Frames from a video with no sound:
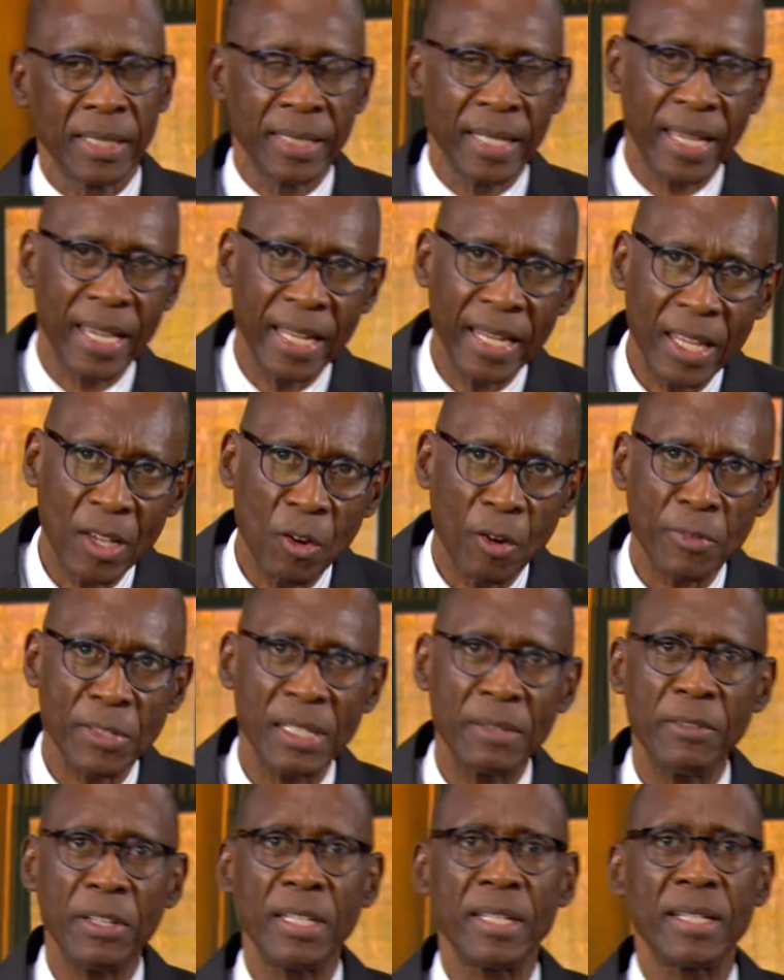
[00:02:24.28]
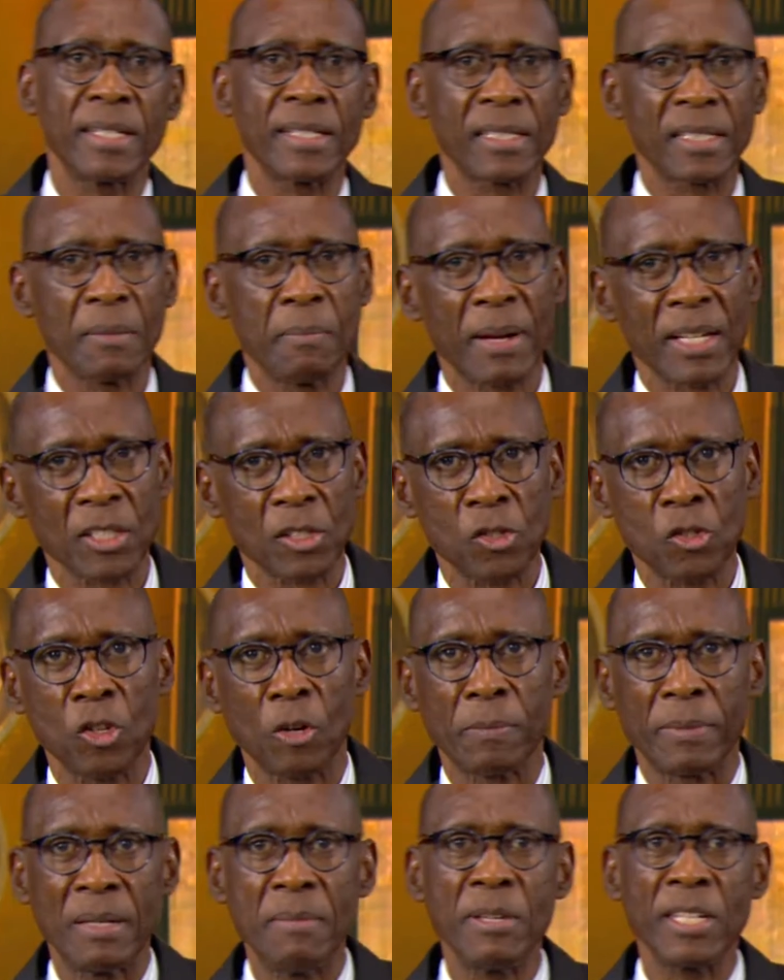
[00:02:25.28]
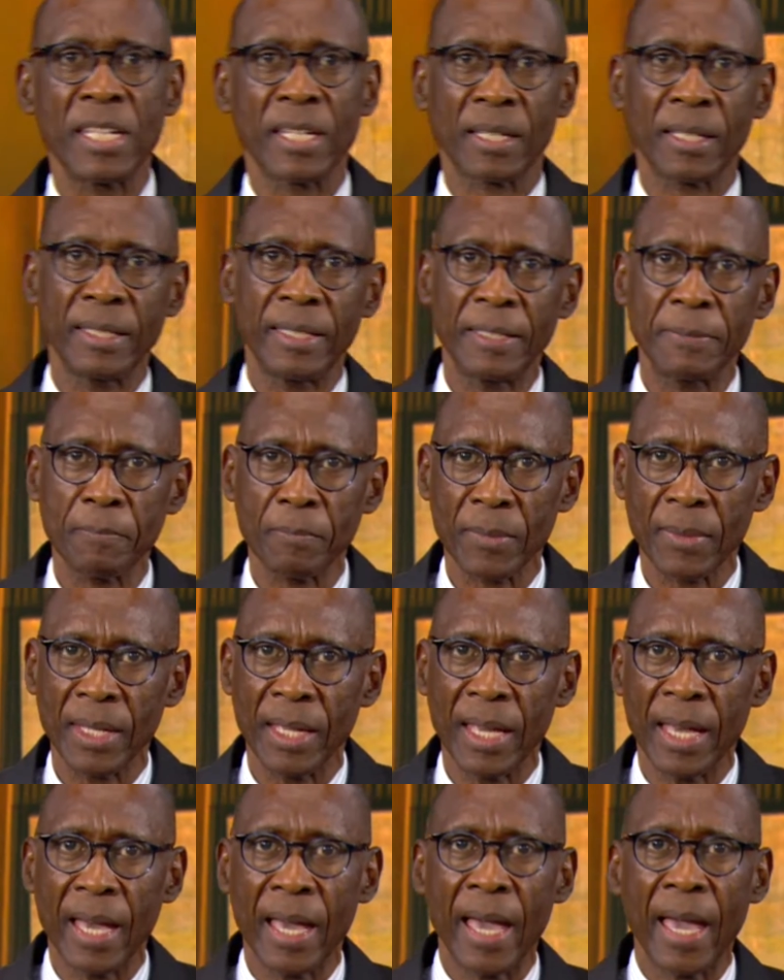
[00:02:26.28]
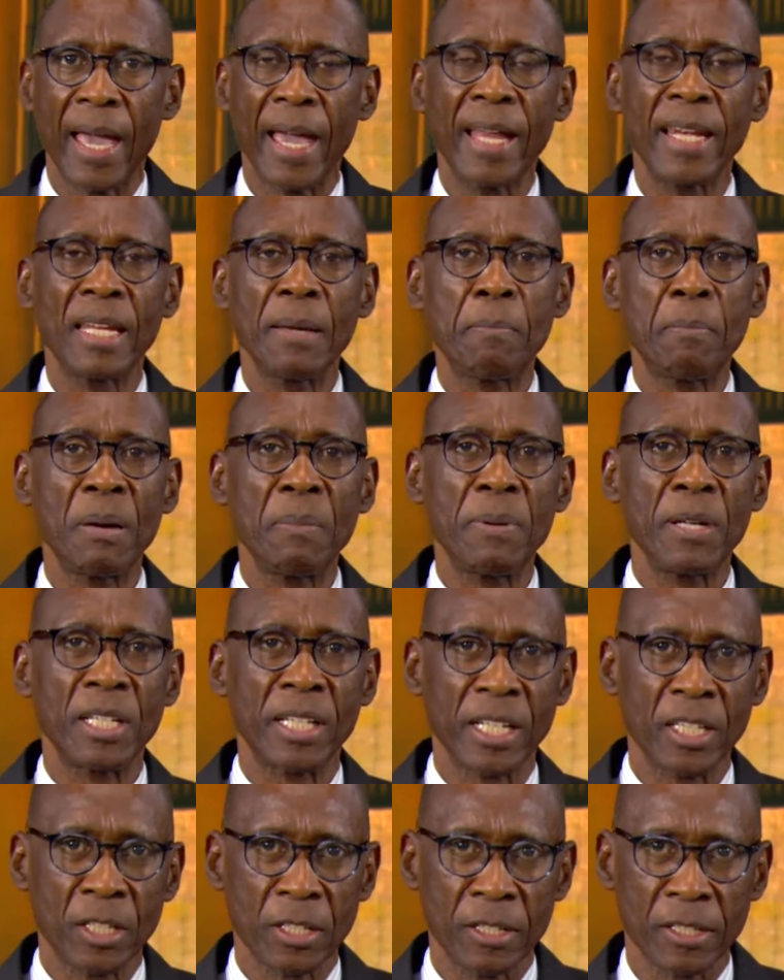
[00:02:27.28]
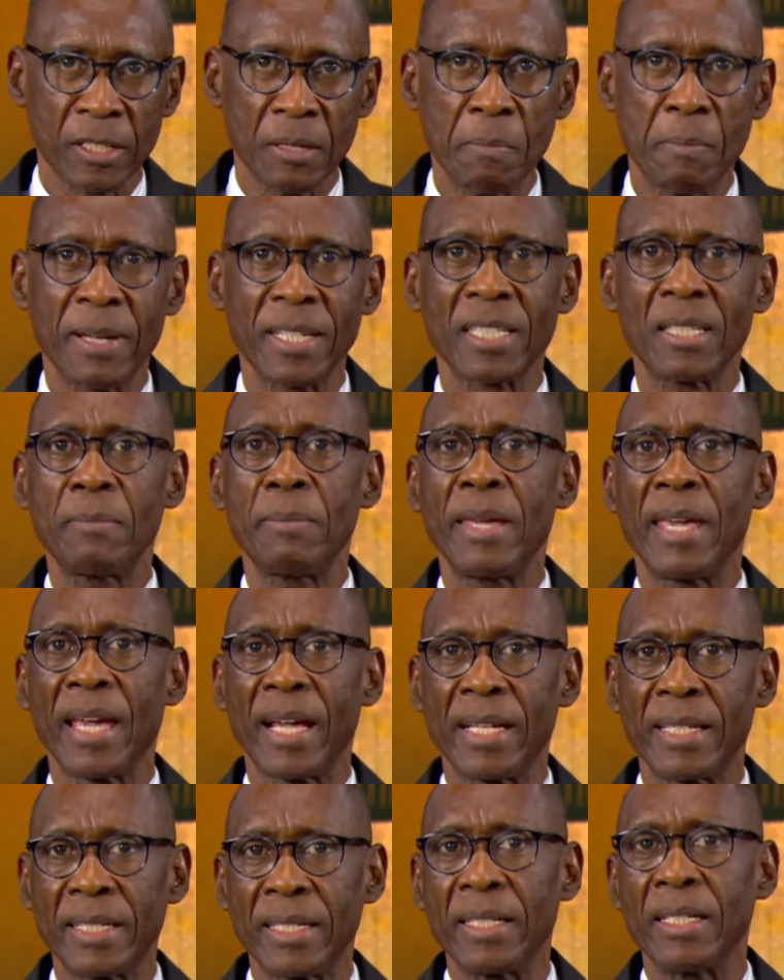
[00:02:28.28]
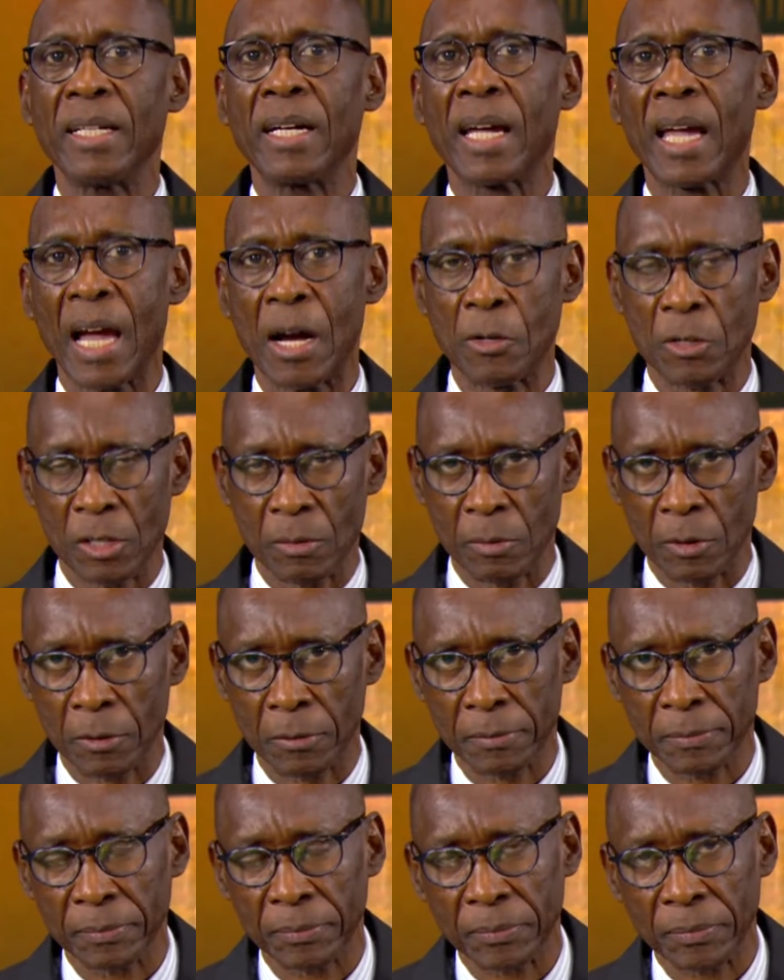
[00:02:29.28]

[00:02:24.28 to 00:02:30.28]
The killing of civilians must stop immediately, and the perpetrators must be held accountable.